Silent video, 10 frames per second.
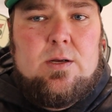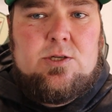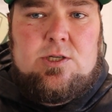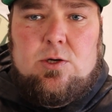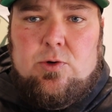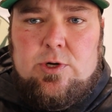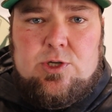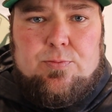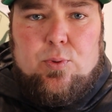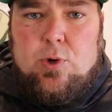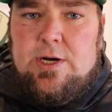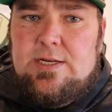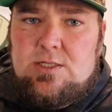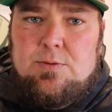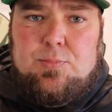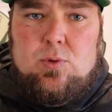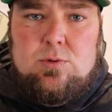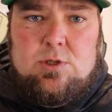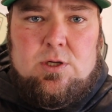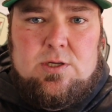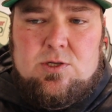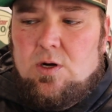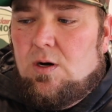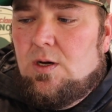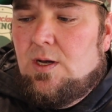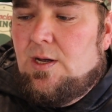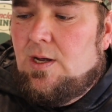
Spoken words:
Solenoids are pretty simple to install.